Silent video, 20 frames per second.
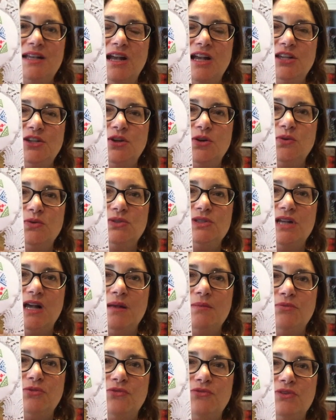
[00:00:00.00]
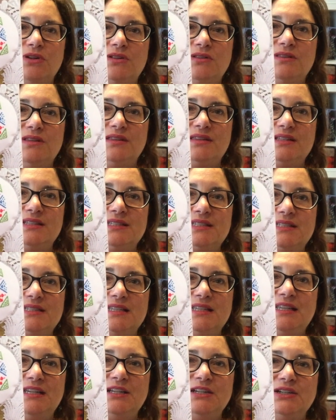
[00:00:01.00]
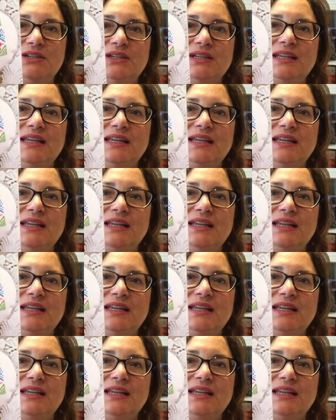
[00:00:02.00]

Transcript: I don't. I'm thrilled that this is in here.